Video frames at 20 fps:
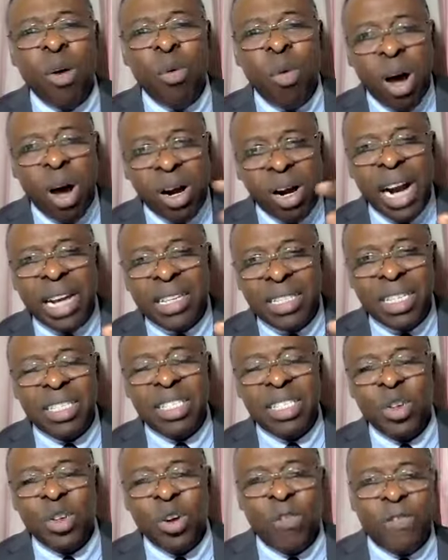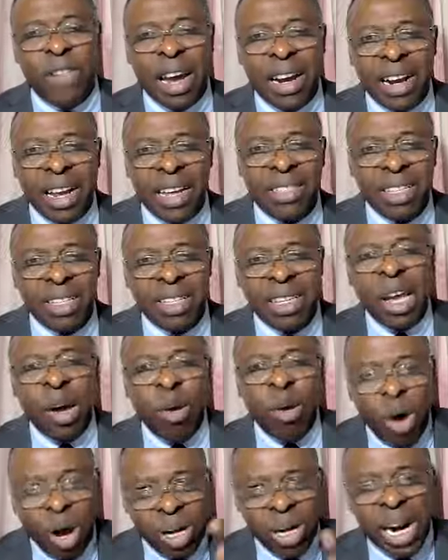What crisis in your finances?
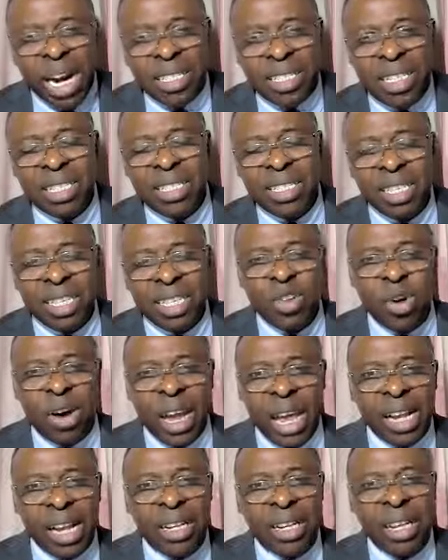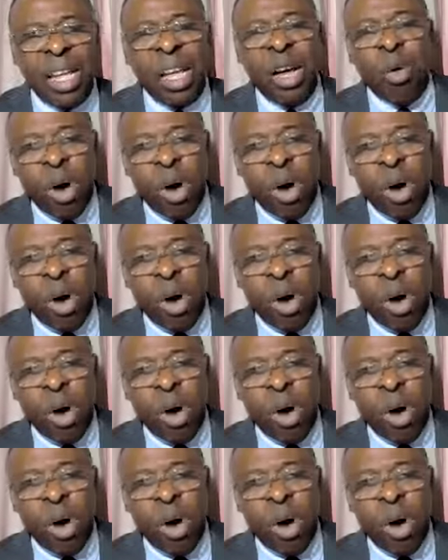What crisis in your health?